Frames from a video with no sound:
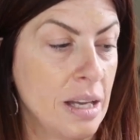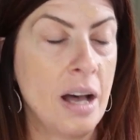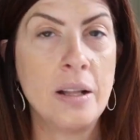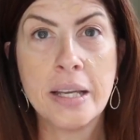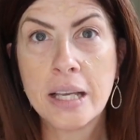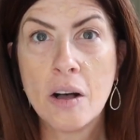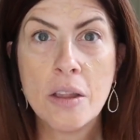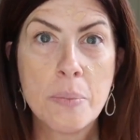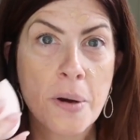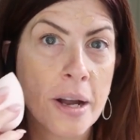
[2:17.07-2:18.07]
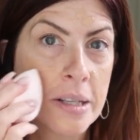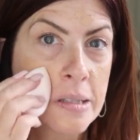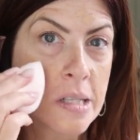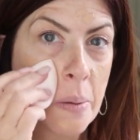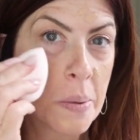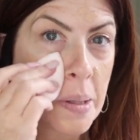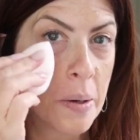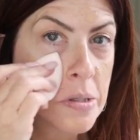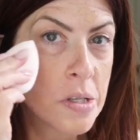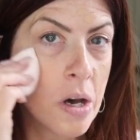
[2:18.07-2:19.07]
I'll link all the products down
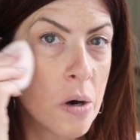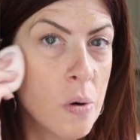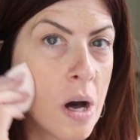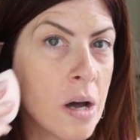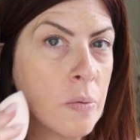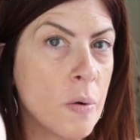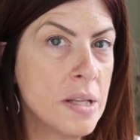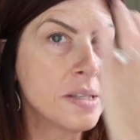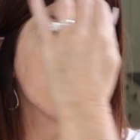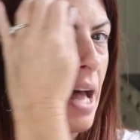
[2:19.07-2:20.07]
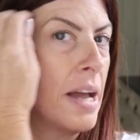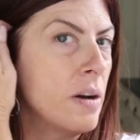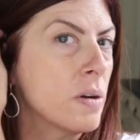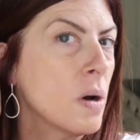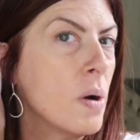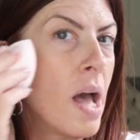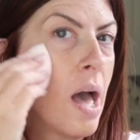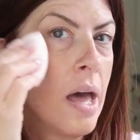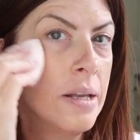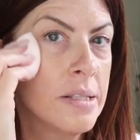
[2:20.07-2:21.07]
below. So on one side, I'll go
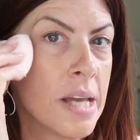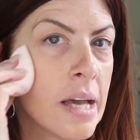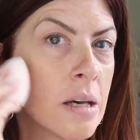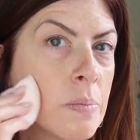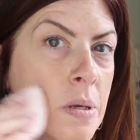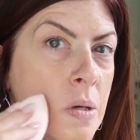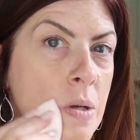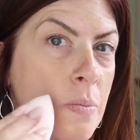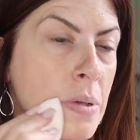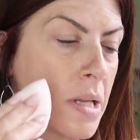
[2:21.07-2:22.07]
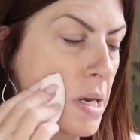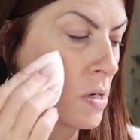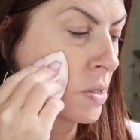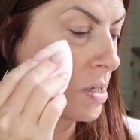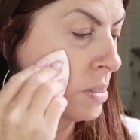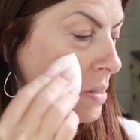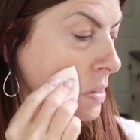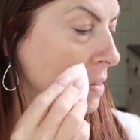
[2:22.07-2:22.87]
ahead and take a beauty blender,